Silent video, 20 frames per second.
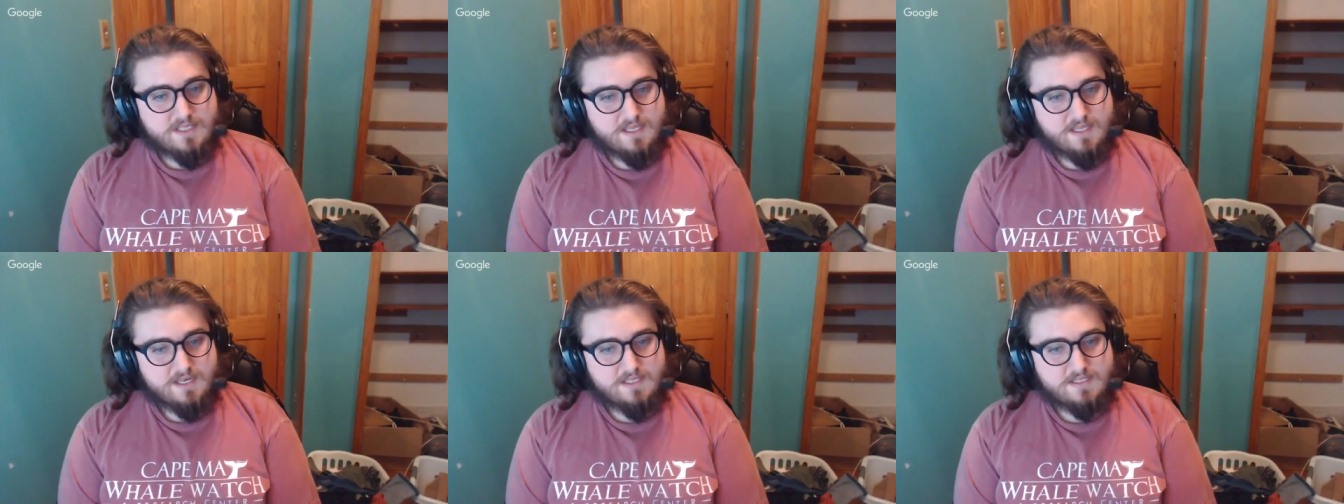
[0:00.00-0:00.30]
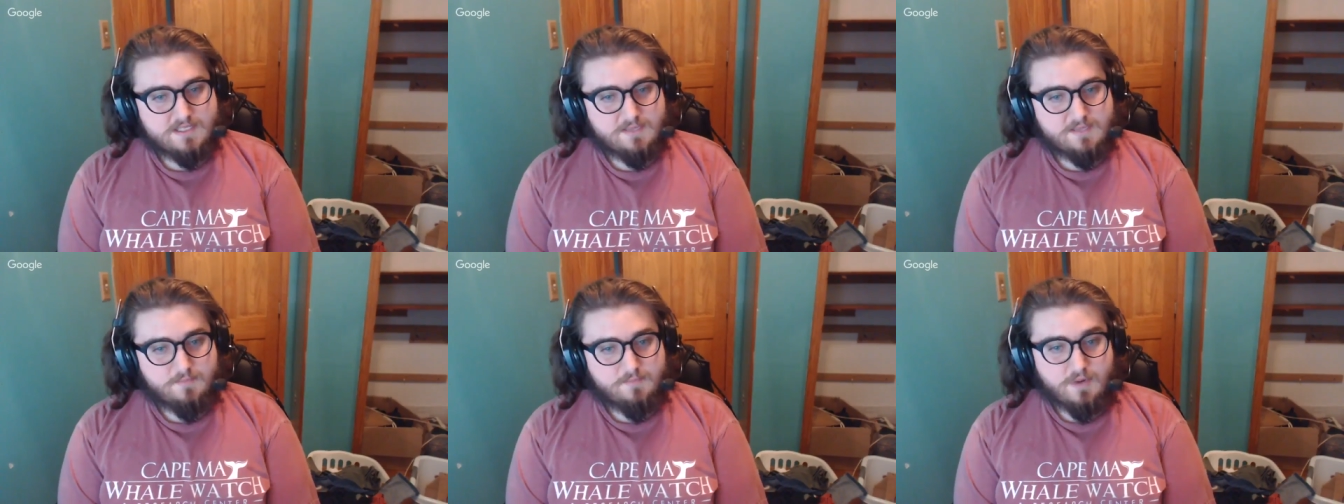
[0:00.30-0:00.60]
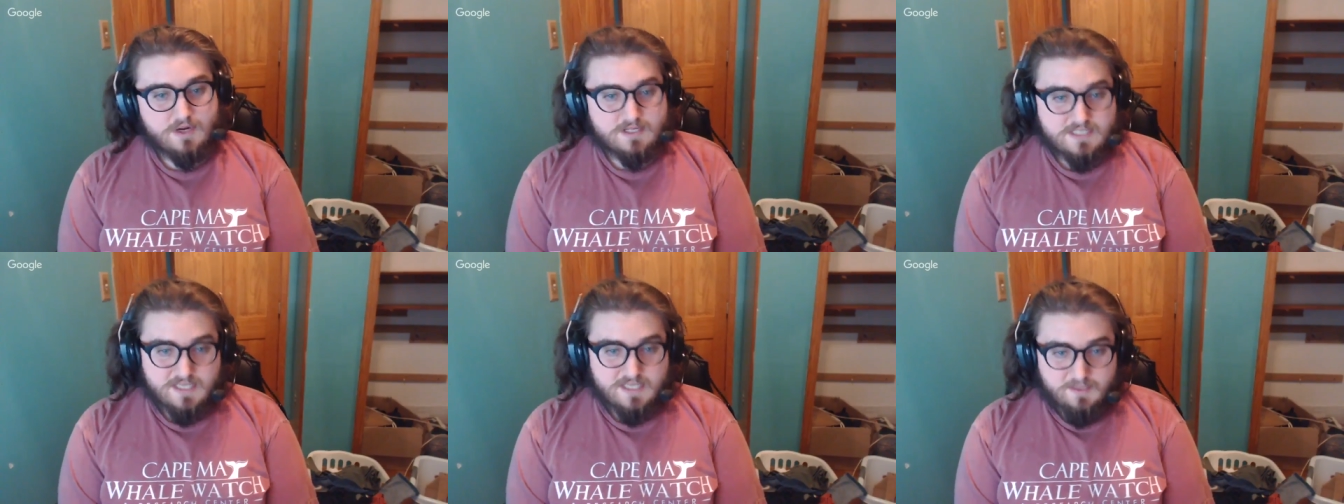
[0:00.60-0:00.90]
and it's a
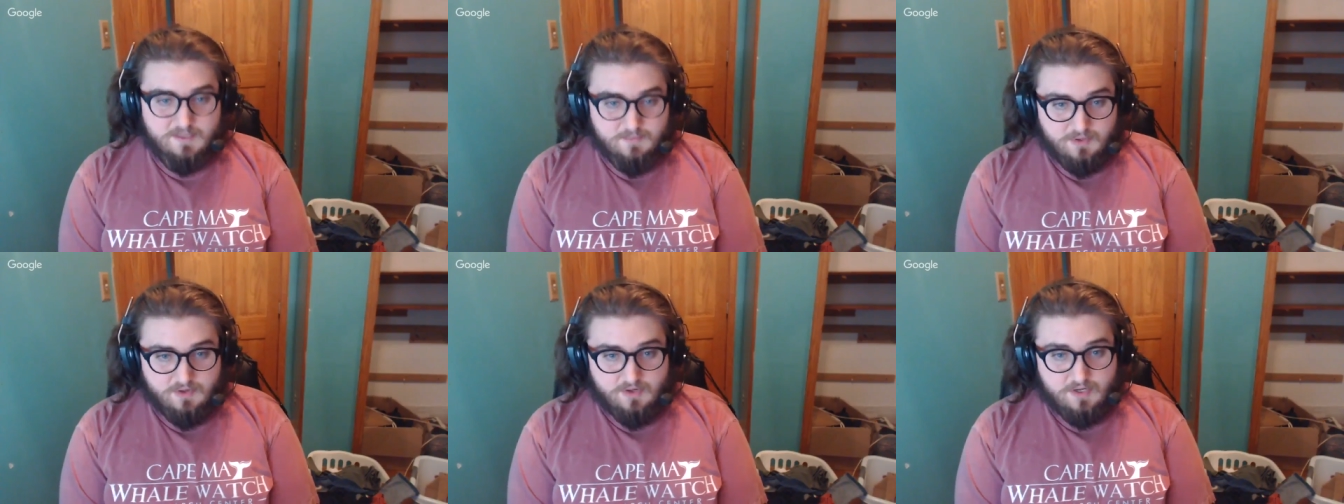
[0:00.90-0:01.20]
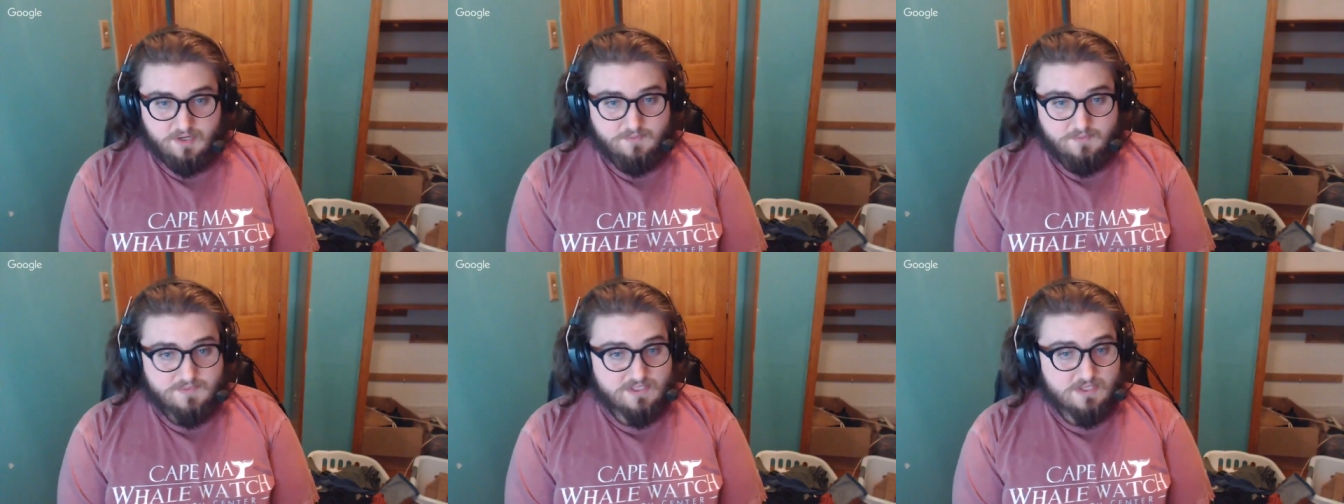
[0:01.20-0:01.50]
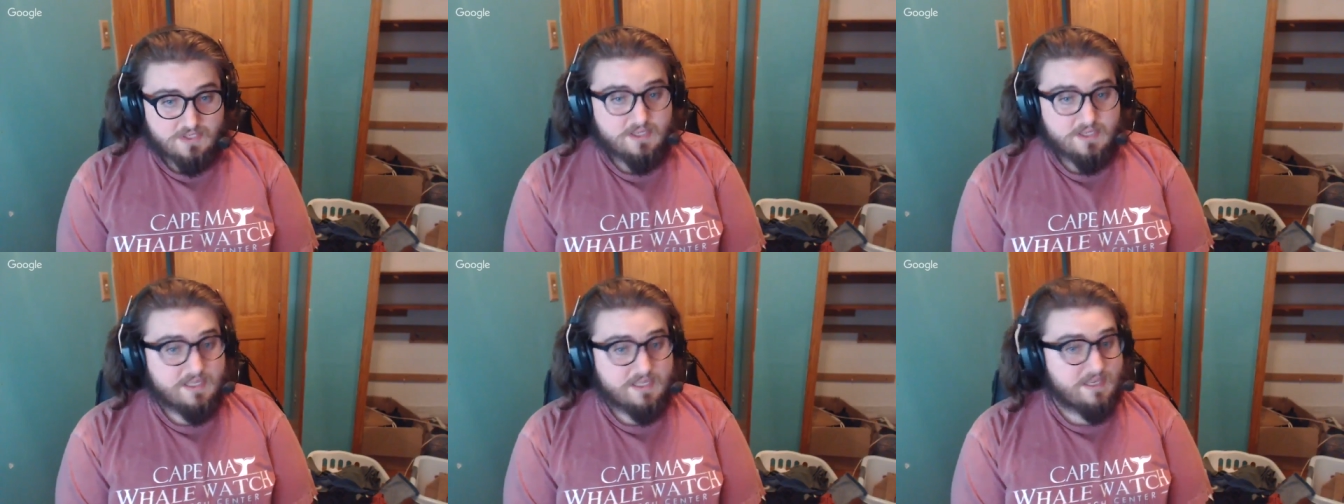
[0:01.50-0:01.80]
part-time program, so
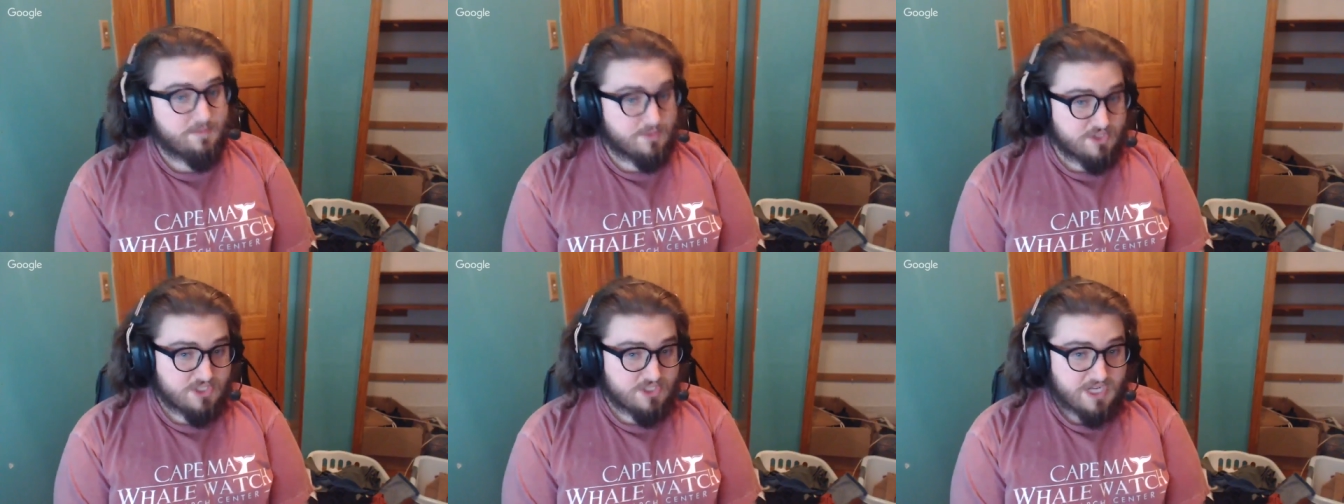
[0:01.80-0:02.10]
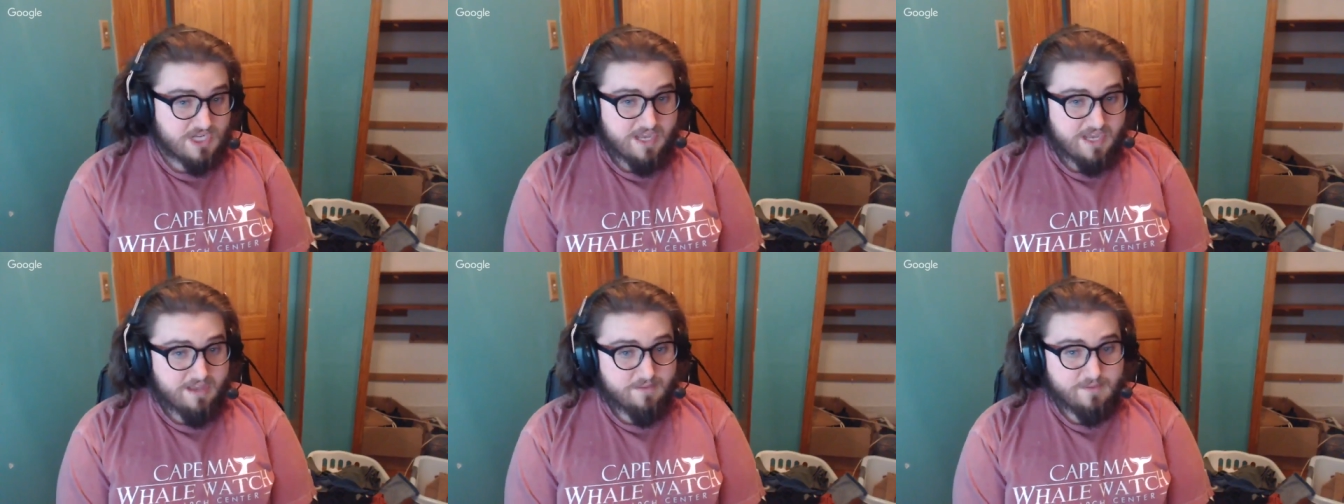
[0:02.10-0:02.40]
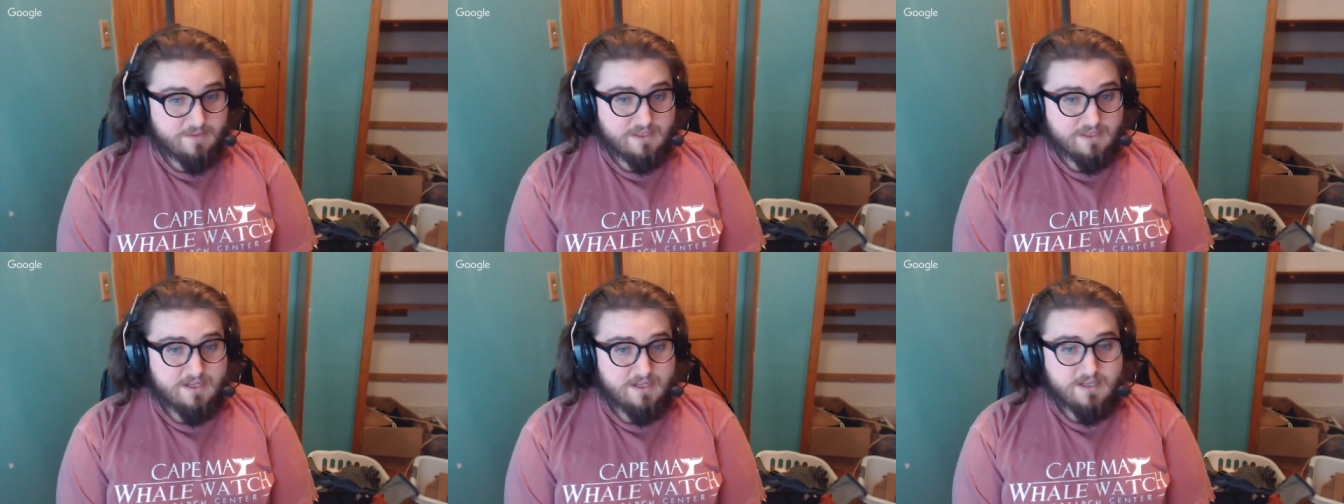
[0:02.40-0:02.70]
you can keep your
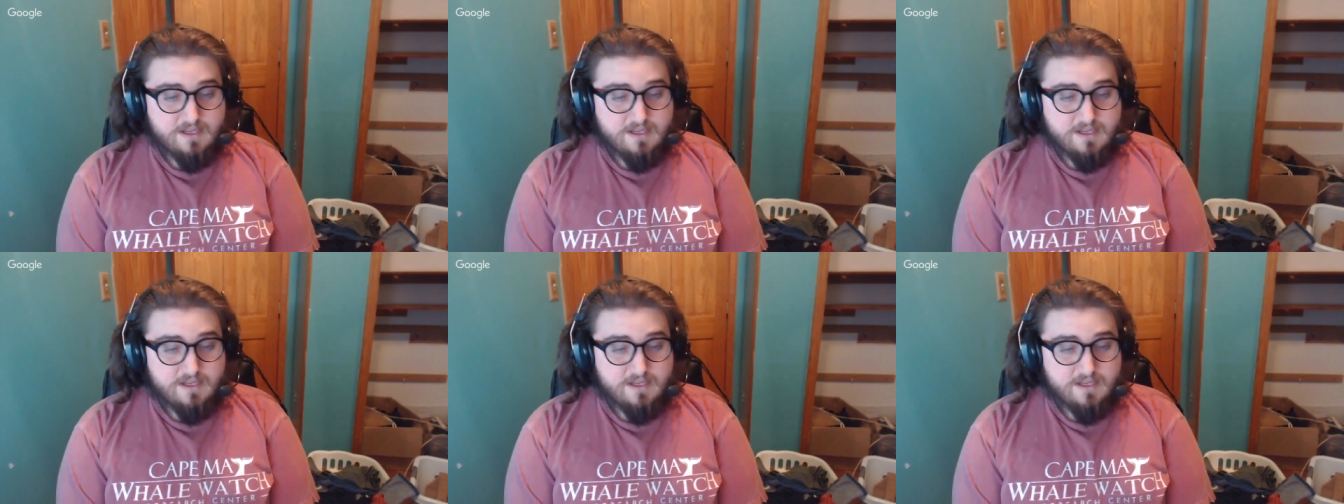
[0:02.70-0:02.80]
job, and